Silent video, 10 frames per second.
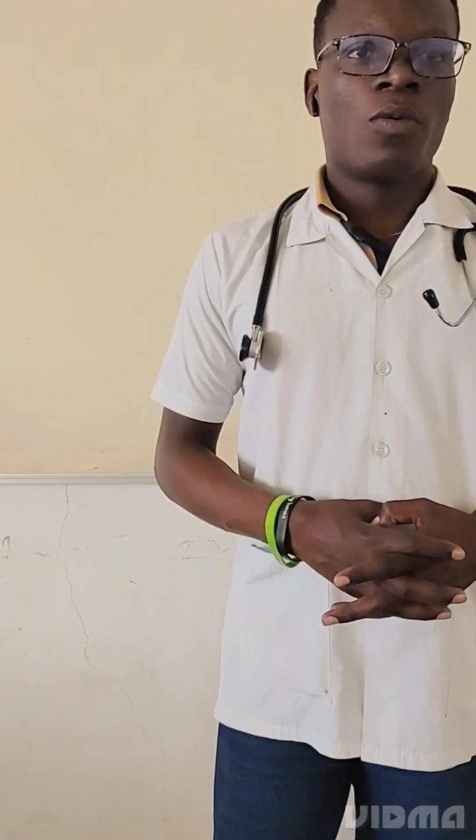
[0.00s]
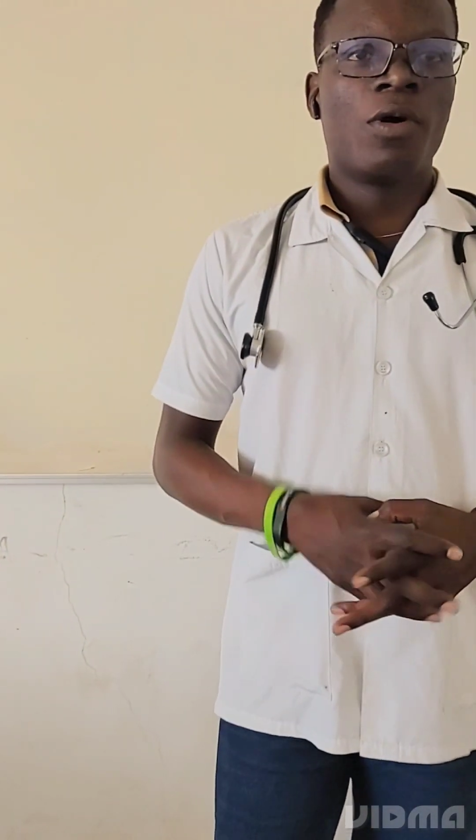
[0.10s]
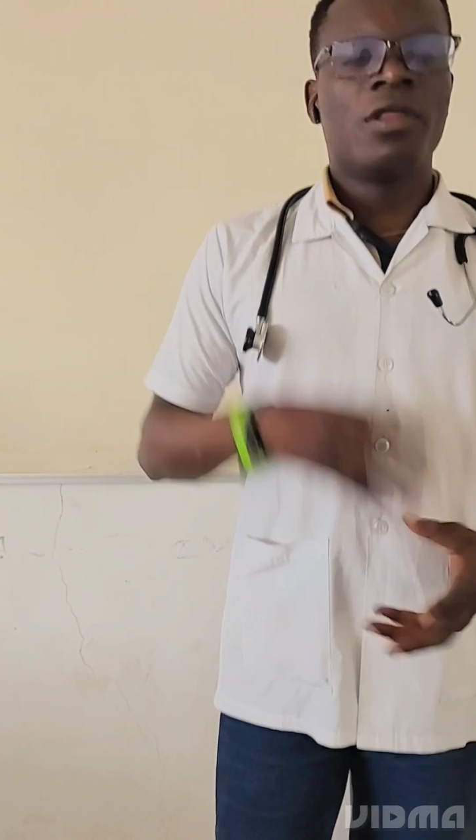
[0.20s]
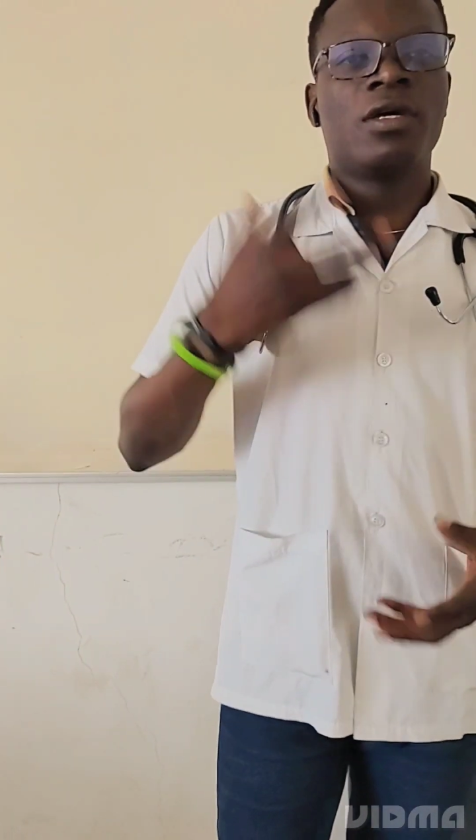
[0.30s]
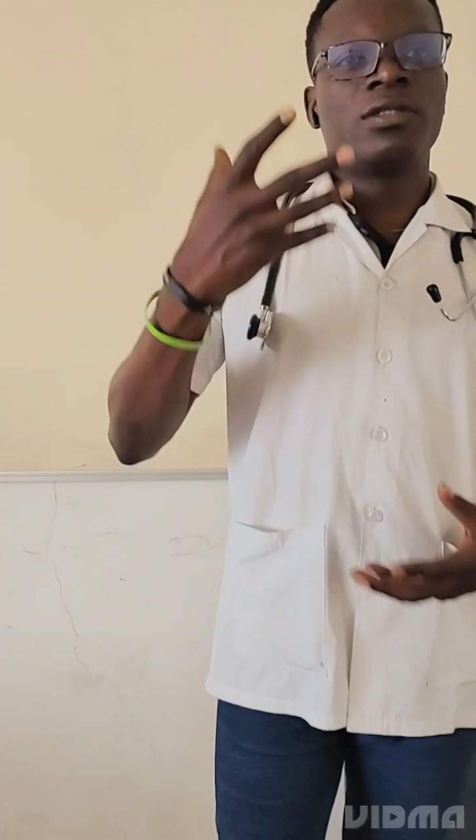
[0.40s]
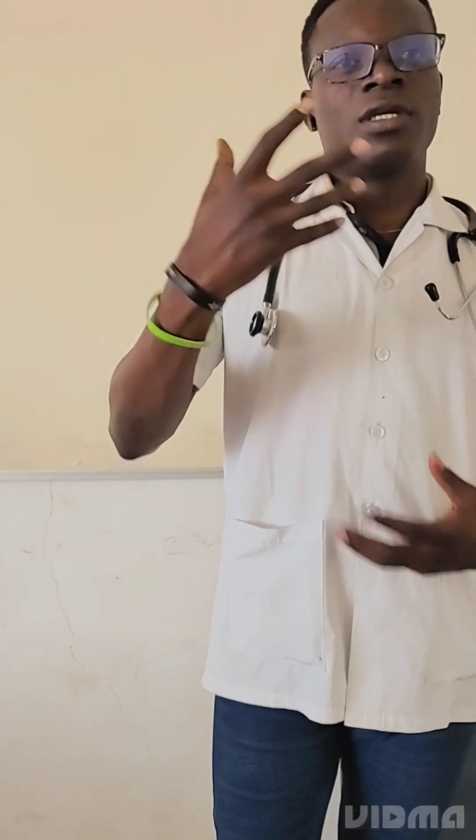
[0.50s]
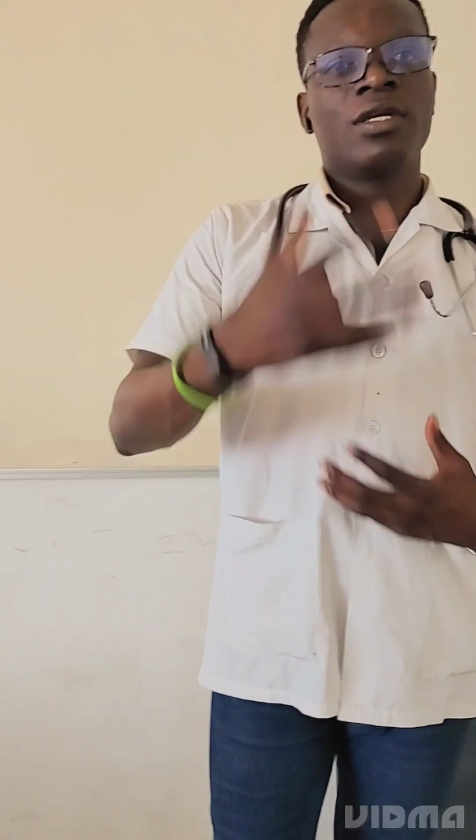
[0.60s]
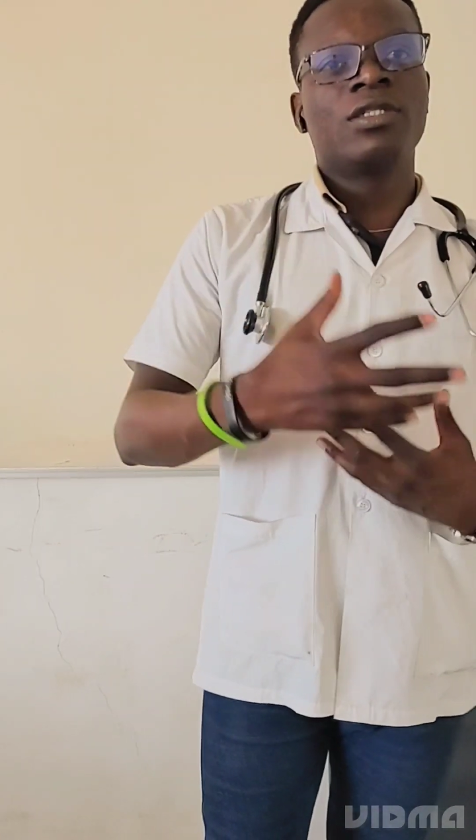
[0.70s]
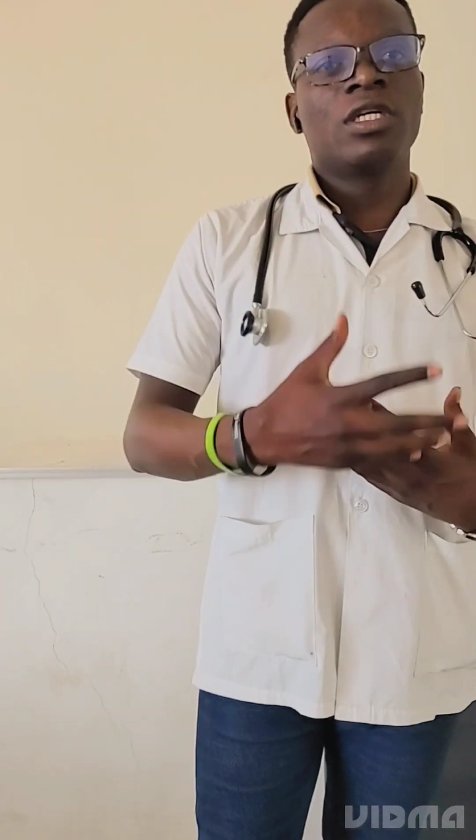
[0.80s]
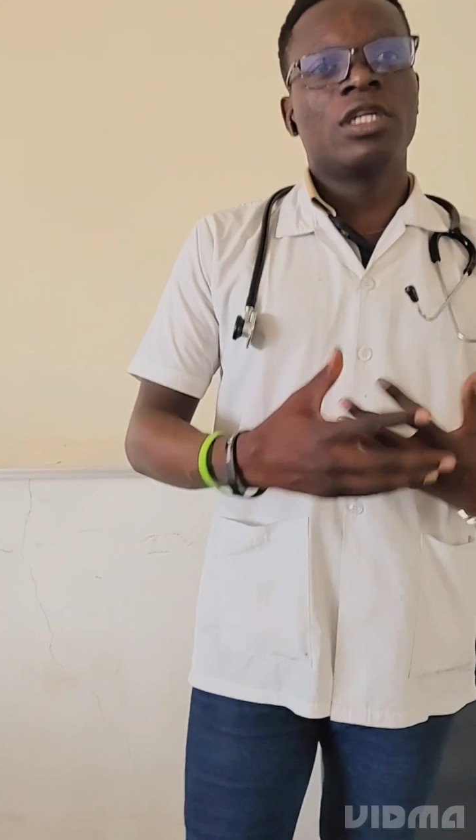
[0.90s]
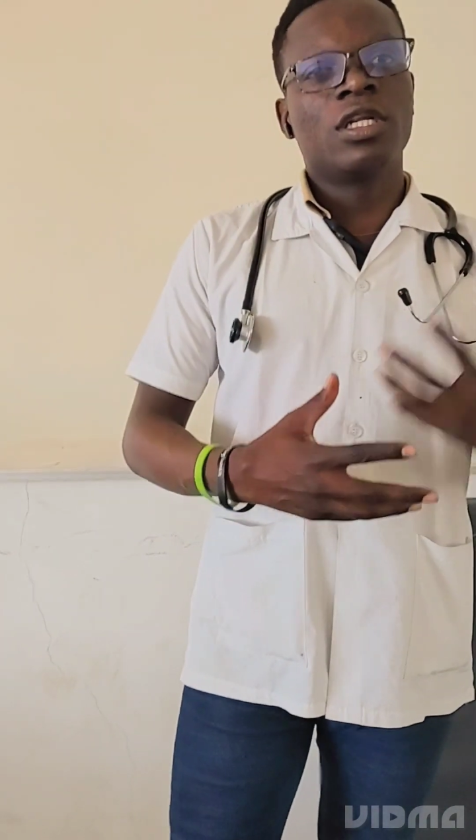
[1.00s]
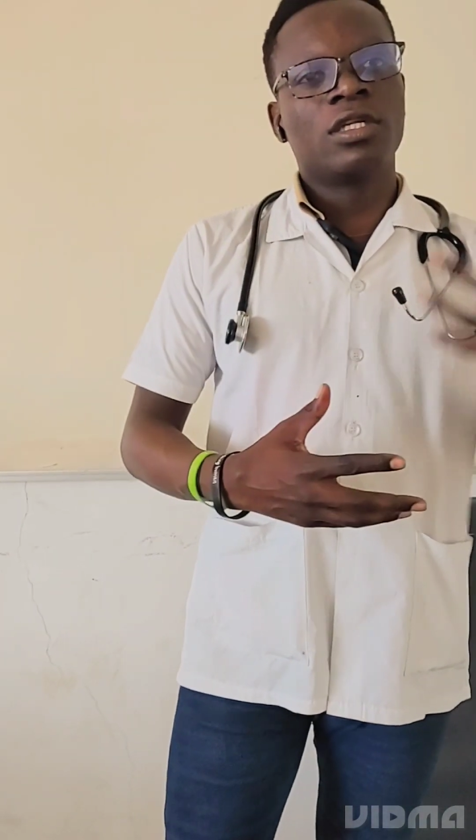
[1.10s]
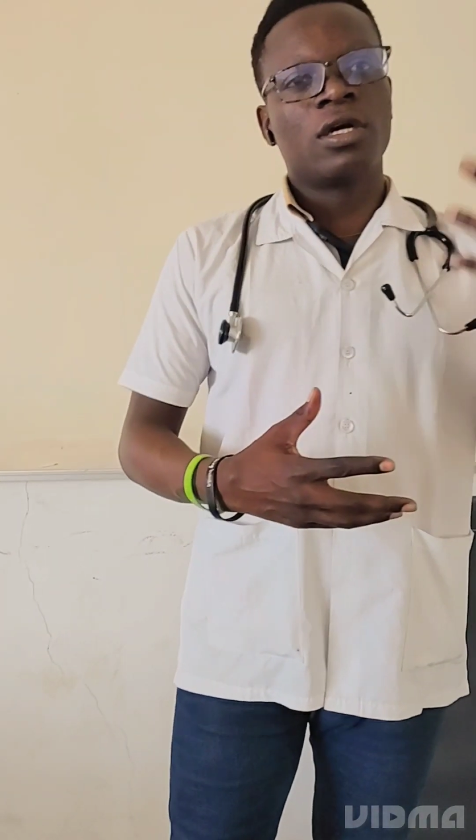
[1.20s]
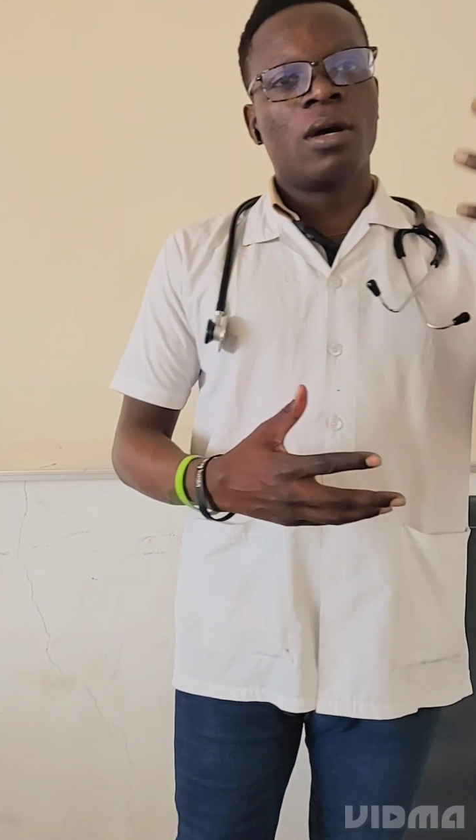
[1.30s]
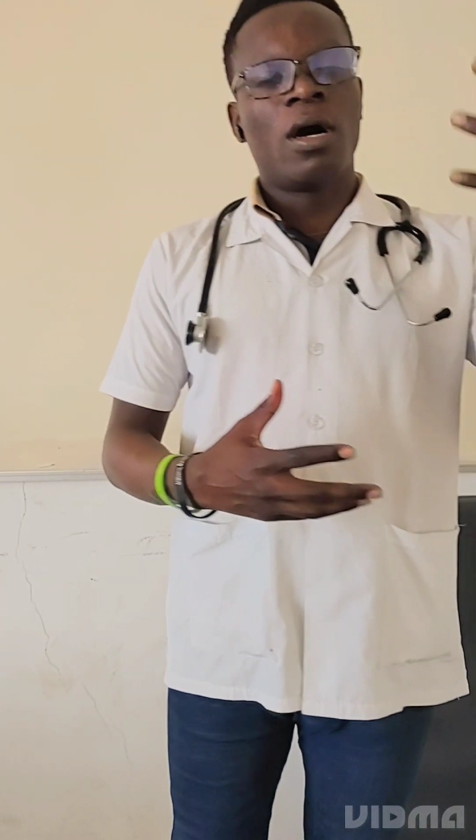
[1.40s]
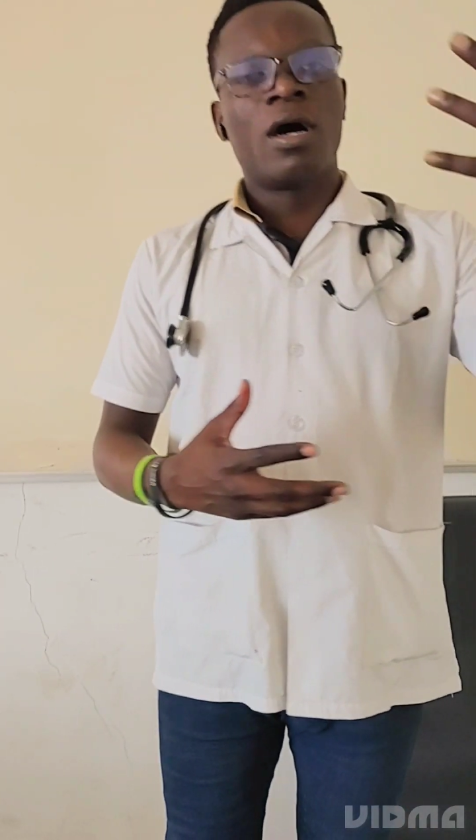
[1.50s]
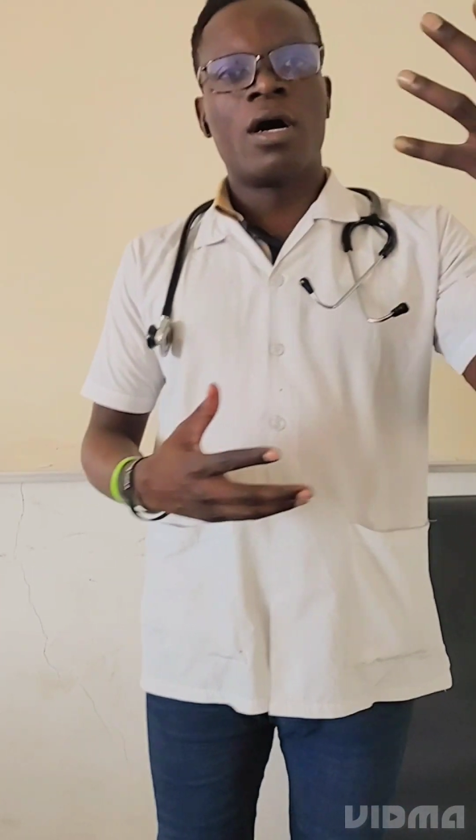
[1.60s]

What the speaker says: When there's a lesion in the